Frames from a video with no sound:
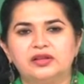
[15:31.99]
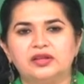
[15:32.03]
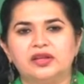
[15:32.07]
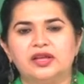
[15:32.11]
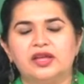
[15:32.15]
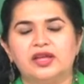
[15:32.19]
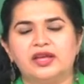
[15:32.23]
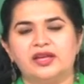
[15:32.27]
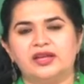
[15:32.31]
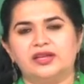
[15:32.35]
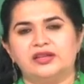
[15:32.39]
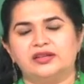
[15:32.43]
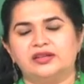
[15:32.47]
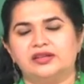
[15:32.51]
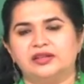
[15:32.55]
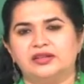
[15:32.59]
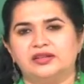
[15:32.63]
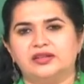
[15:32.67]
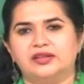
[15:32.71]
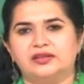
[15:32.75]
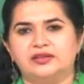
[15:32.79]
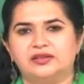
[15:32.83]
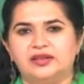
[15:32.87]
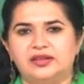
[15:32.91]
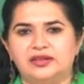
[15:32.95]
and
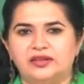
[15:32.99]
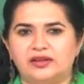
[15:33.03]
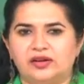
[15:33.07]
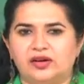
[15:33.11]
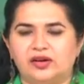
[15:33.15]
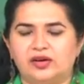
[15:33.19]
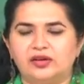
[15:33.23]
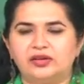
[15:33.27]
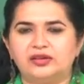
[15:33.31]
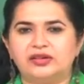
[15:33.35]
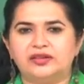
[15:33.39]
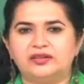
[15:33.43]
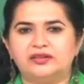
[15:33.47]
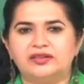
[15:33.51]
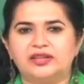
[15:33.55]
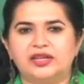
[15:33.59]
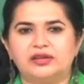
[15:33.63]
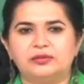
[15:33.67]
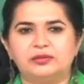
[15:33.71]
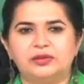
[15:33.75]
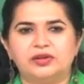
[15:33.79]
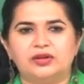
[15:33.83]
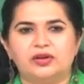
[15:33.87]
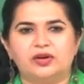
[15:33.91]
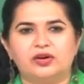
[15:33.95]
all this
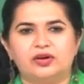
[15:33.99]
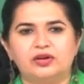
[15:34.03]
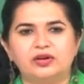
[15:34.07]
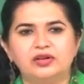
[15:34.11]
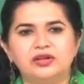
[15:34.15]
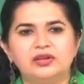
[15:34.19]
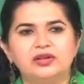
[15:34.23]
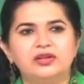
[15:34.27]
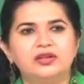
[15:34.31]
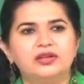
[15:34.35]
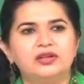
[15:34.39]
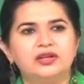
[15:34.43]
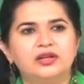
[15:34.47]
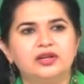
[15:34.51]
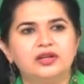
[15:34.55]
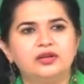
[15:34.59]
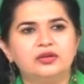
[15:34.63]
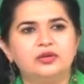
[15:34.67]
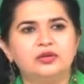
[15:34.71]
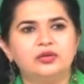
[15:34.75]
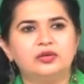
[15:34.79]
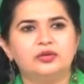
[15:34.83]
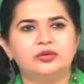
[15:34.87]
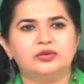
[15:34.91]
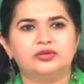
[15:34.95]
can be called a
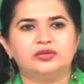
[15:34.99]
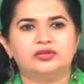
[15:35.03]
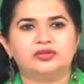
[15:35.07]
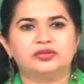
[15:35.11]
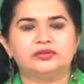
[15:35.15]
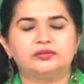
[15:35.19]
code.